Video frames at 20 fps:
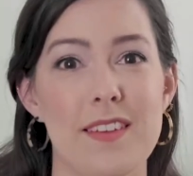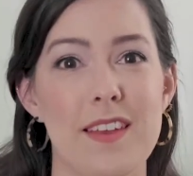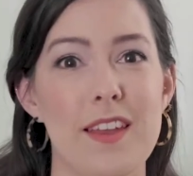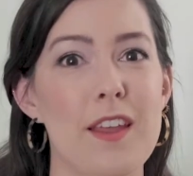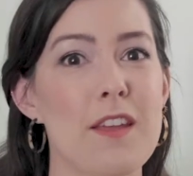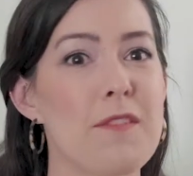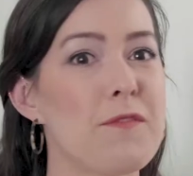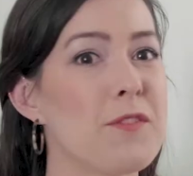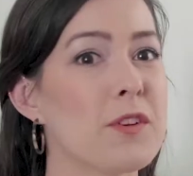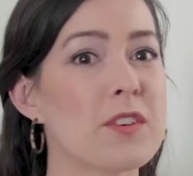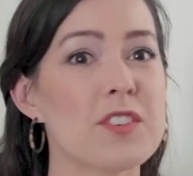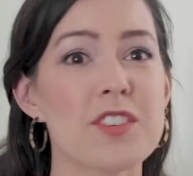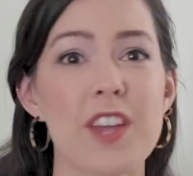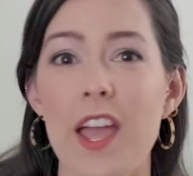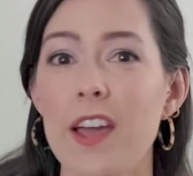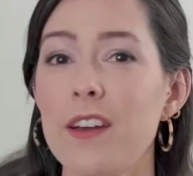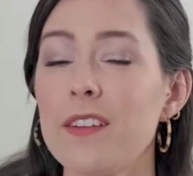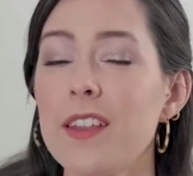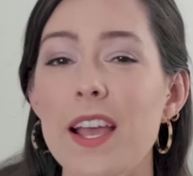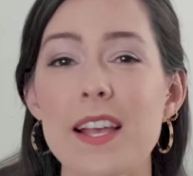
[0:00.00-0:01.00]
If your
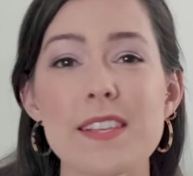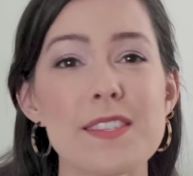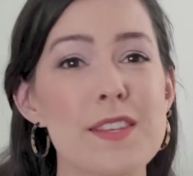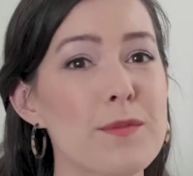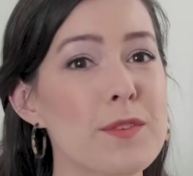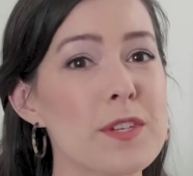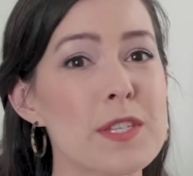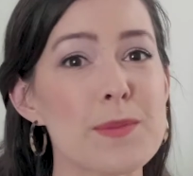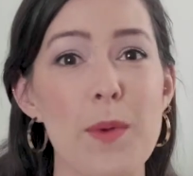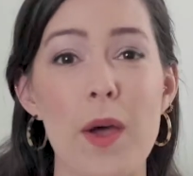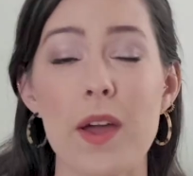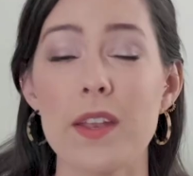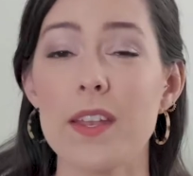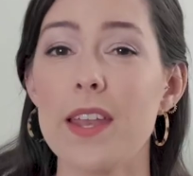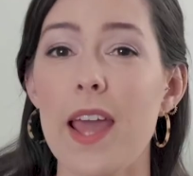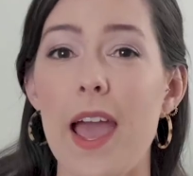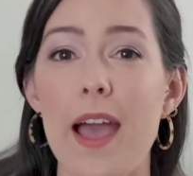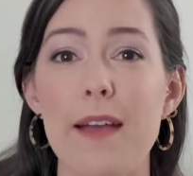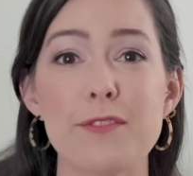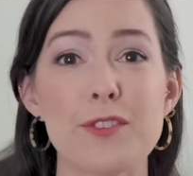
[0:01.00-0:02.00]
child hasn't
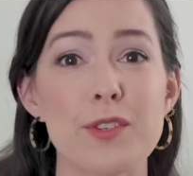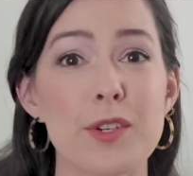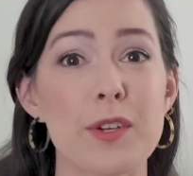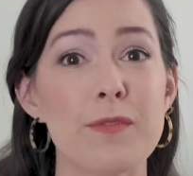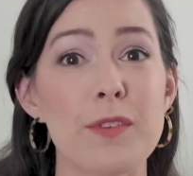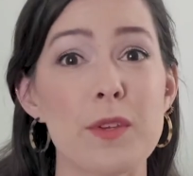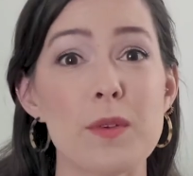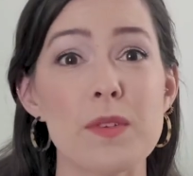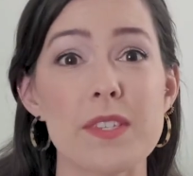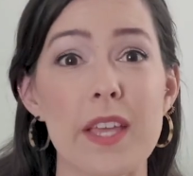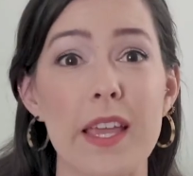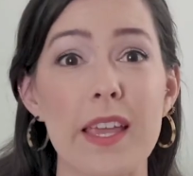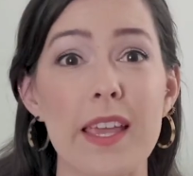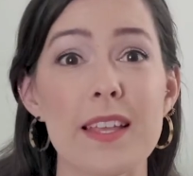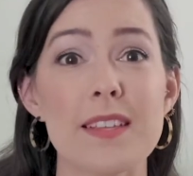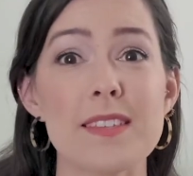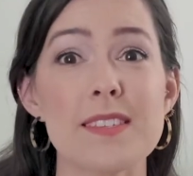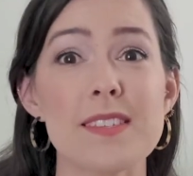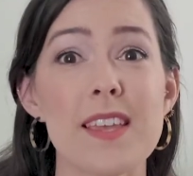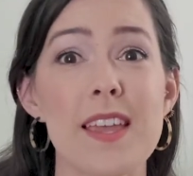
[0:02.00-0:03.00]
responded after a few
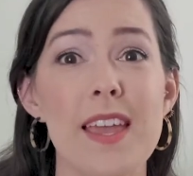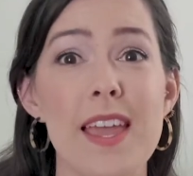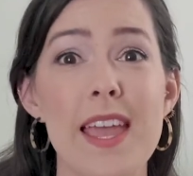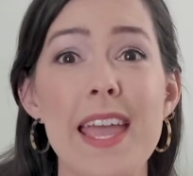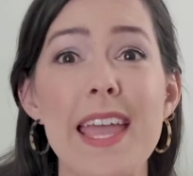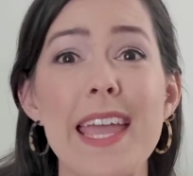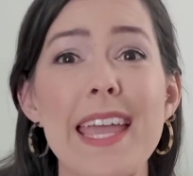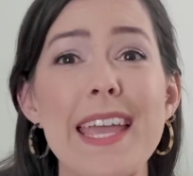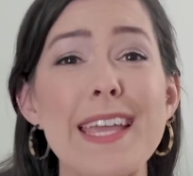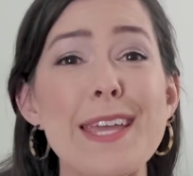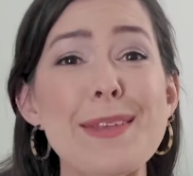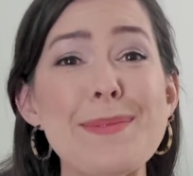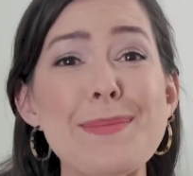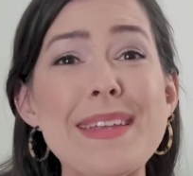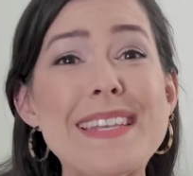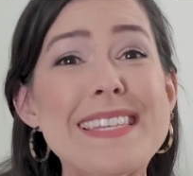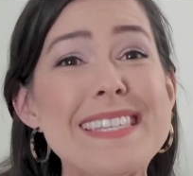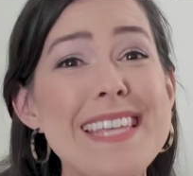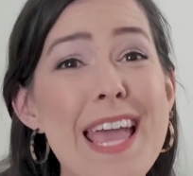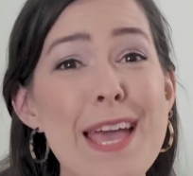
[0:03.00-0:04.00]
seconds, it can
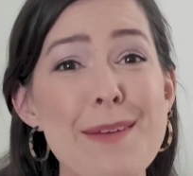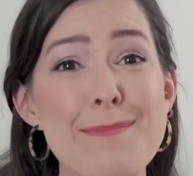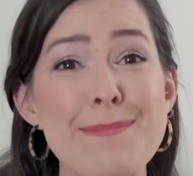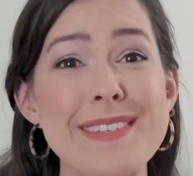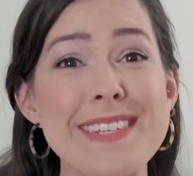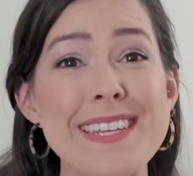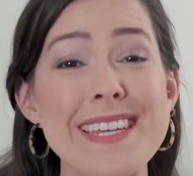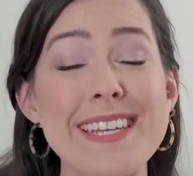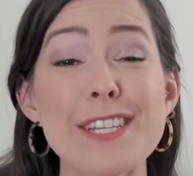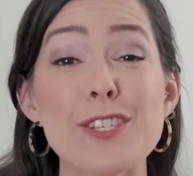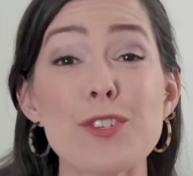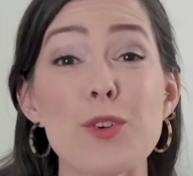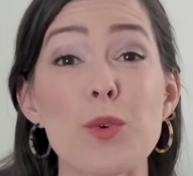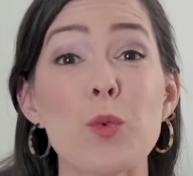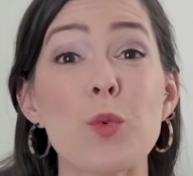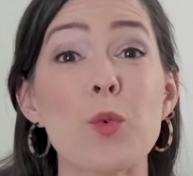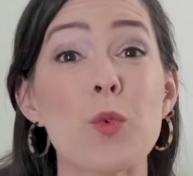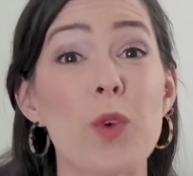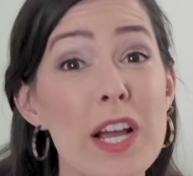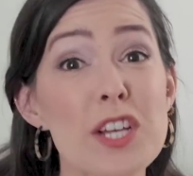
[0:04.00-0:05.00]
be tempting to
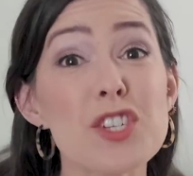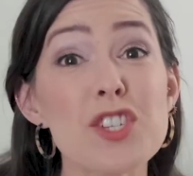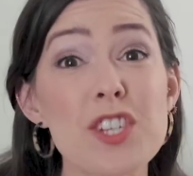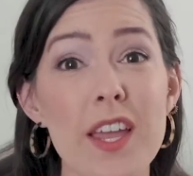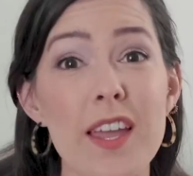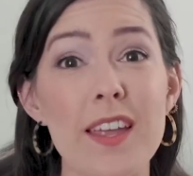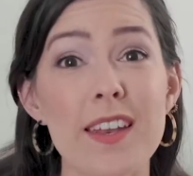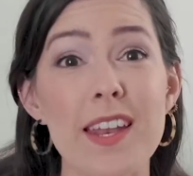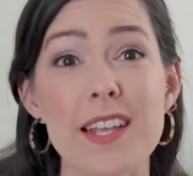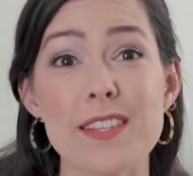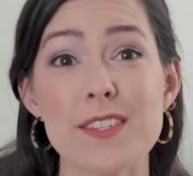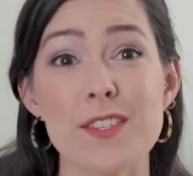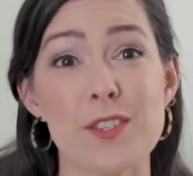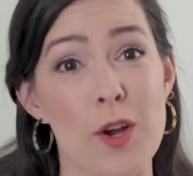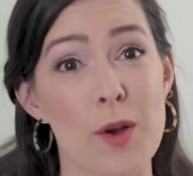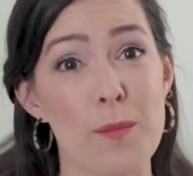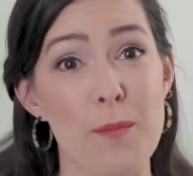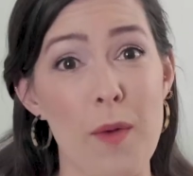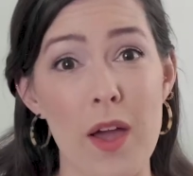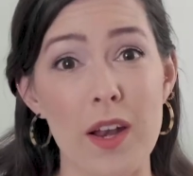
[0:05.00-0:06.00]
rush in and
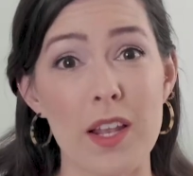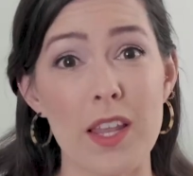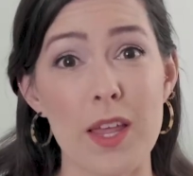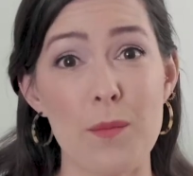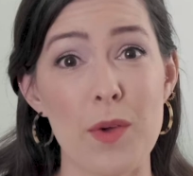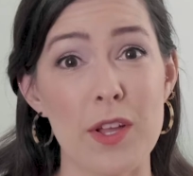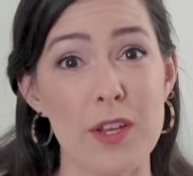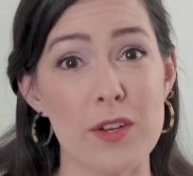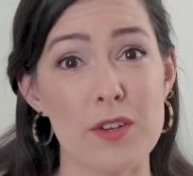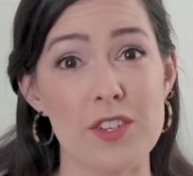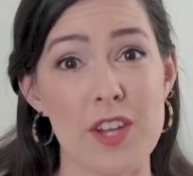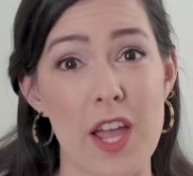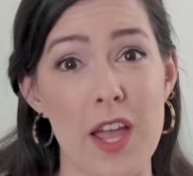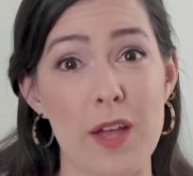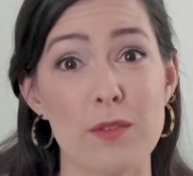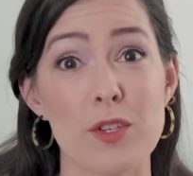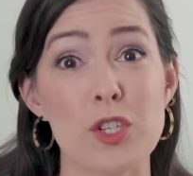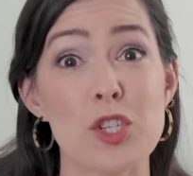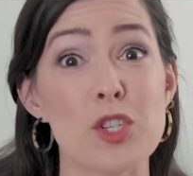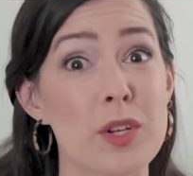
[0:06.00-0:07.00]
start modeling what your
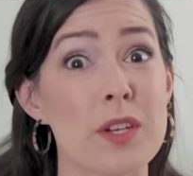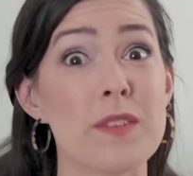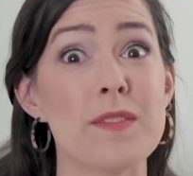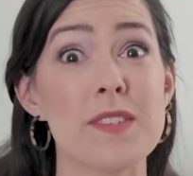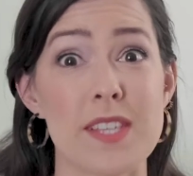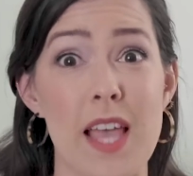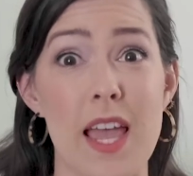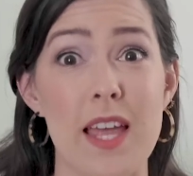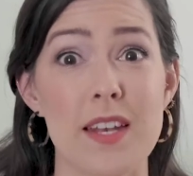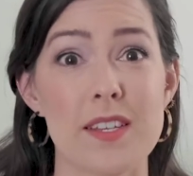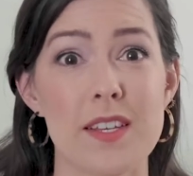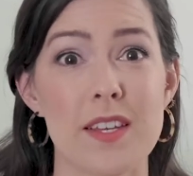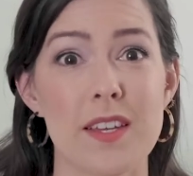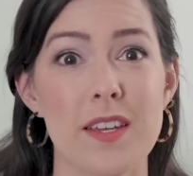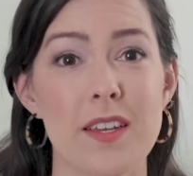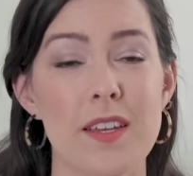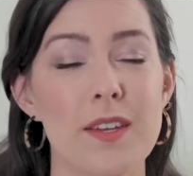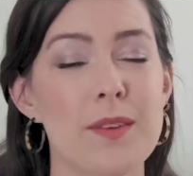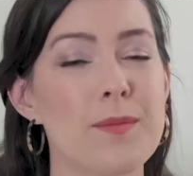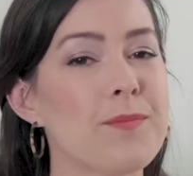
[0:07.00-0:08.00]
child should have said.
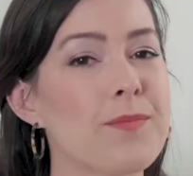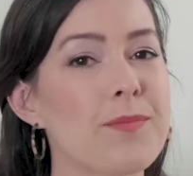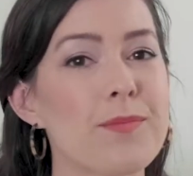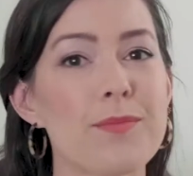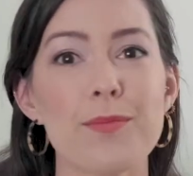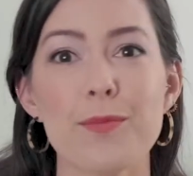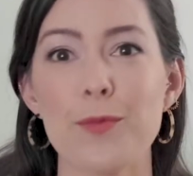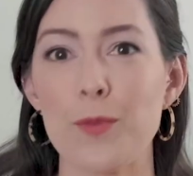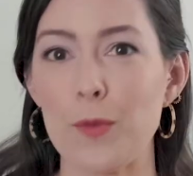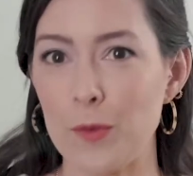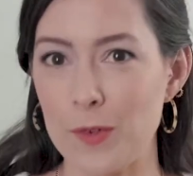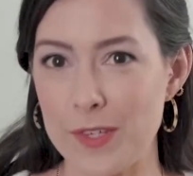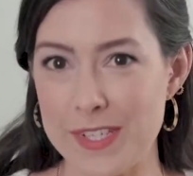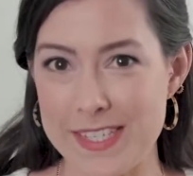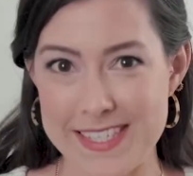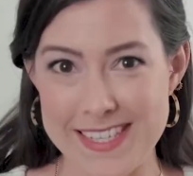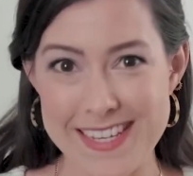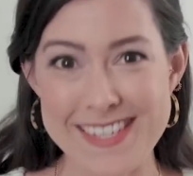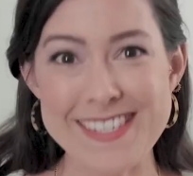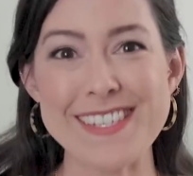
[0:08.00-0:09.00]

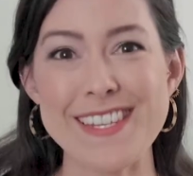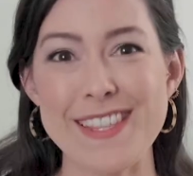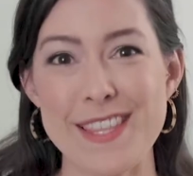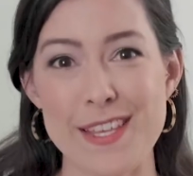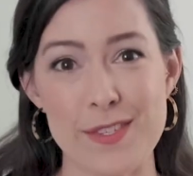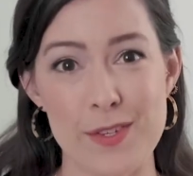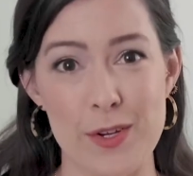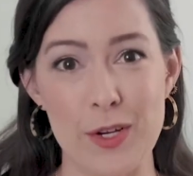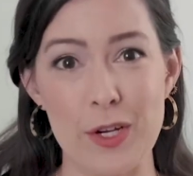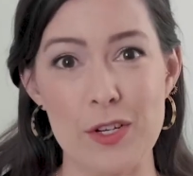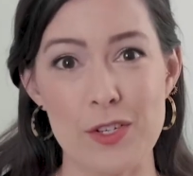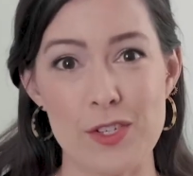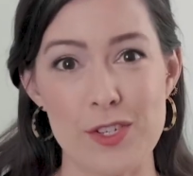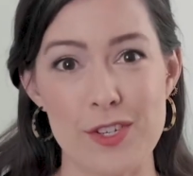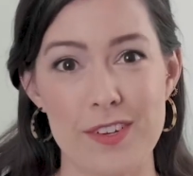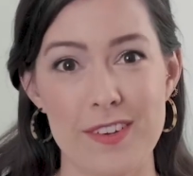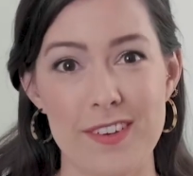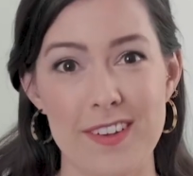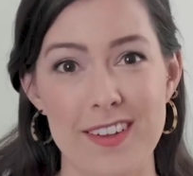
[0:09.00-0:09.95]
Resist this urge.